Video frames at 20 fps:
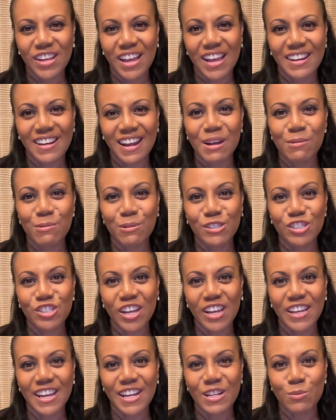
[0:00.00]
and I will
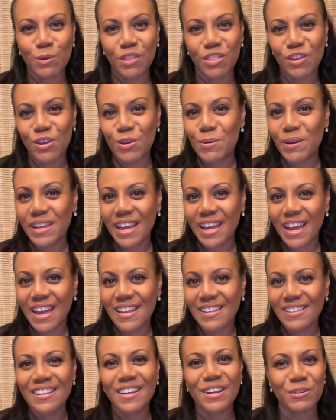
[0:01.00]
check in with you
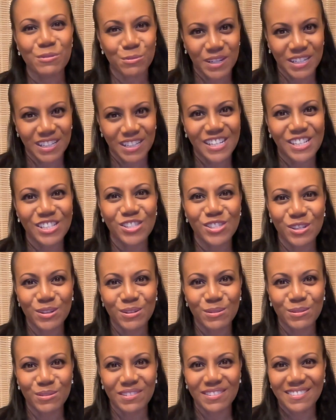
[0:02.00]
again really
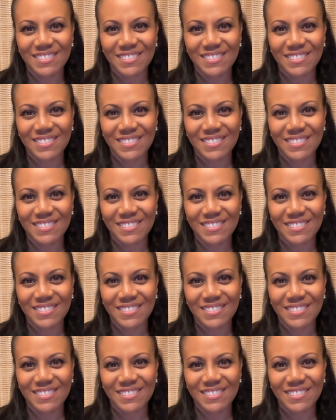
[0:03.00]
soon.